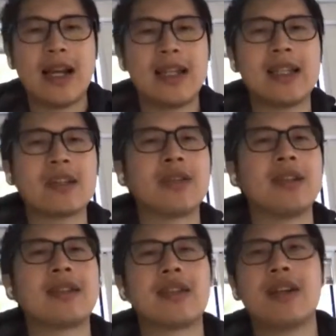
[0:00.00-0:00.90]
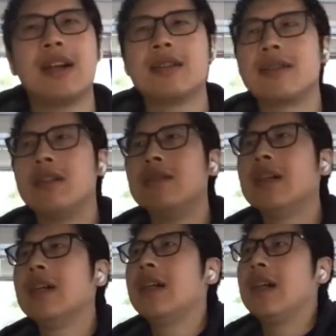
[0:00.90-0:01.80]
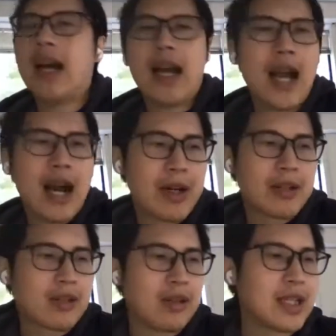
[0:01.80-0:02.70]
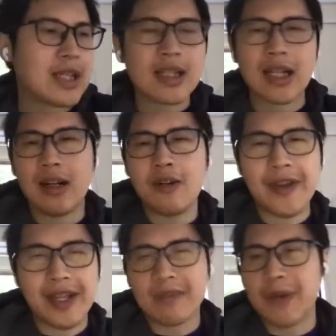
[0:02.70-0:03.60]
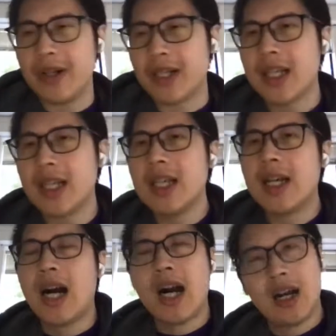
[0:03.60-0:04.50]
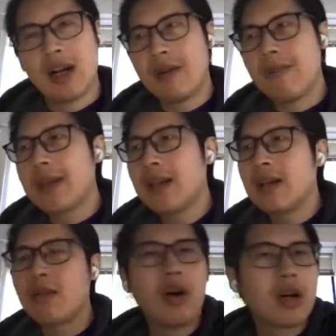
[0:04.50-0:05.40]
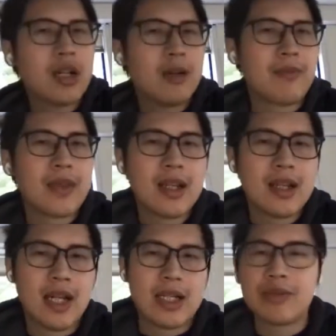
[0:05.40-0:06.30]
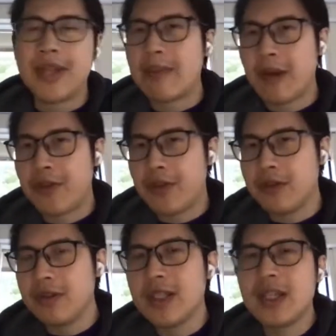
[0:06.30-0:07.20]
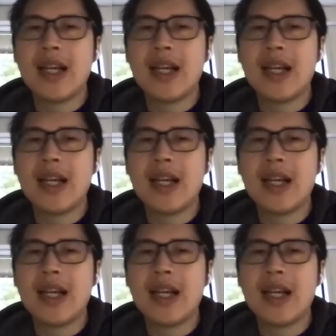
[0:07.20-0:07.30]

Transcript: and industry, such as Amazon, Intel, Facebook, ARM, Qualcomm, to name a few.